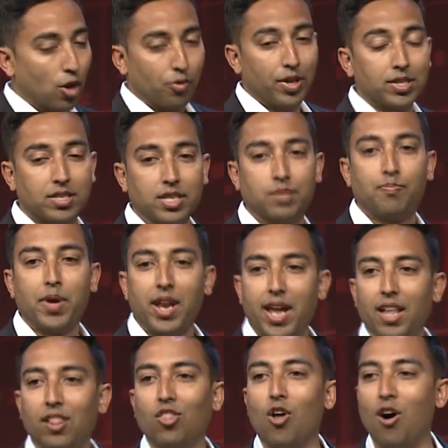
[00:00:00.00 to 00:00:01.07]
This has been
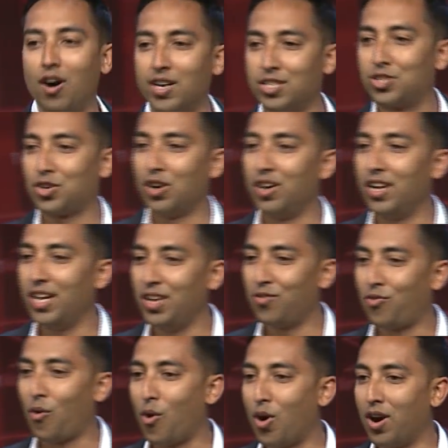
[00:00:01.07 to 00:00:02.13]
a long journey
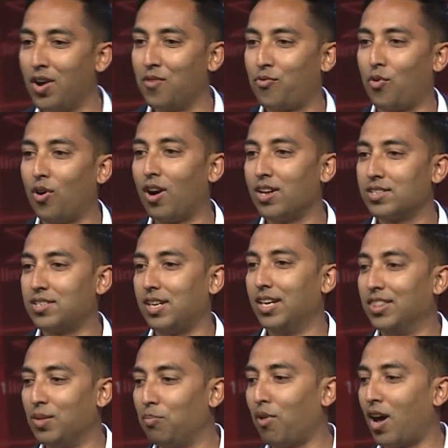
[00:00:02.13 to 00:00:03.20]
for us
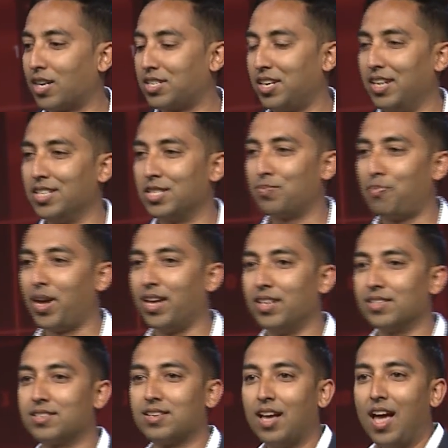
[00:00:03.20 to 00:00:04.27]
in the blockchain
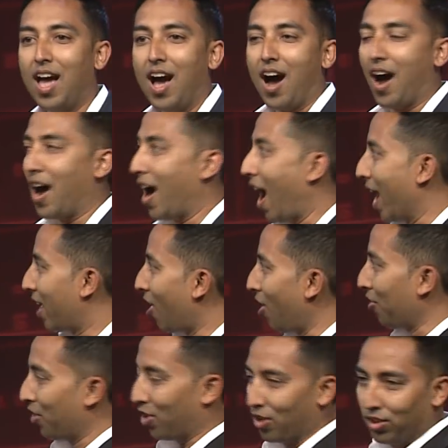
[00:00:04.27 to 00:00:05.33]
space. I call
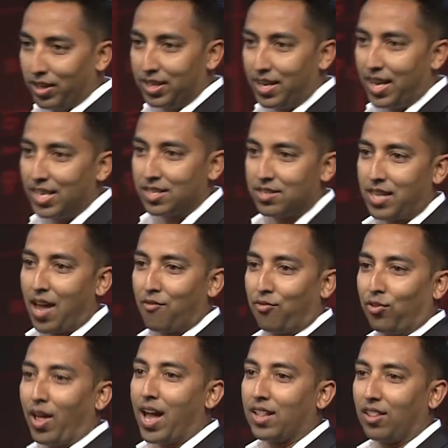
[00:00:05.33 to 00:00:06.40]
the early days that
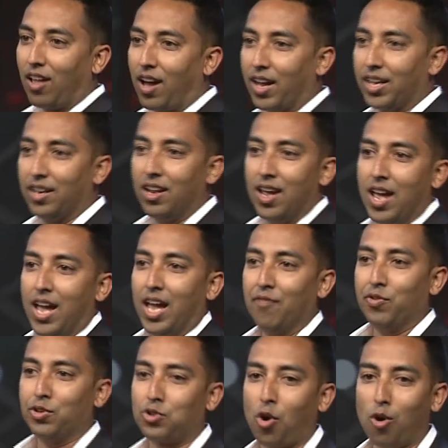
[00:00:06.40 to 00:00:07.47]
flat line. If
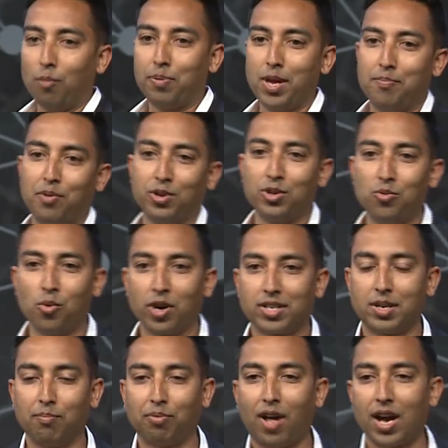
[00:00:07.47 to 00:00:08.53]
you told people you worked
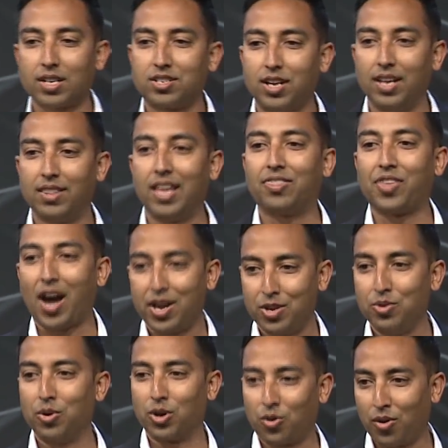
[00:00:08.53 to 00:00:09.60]
in blockchain, they thought
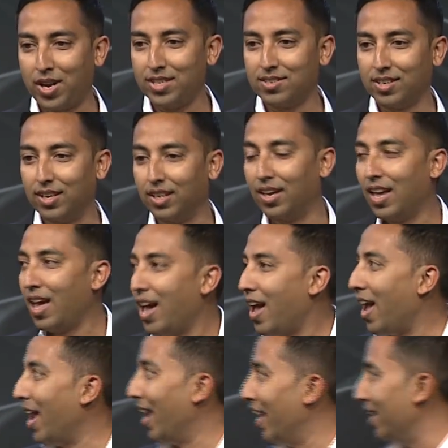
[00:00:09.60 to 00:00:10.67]
you were crazy.
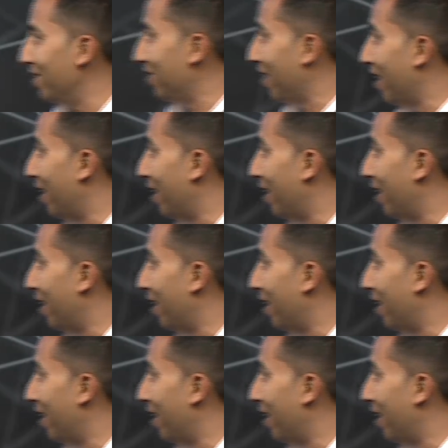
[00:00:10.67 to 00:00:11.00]
And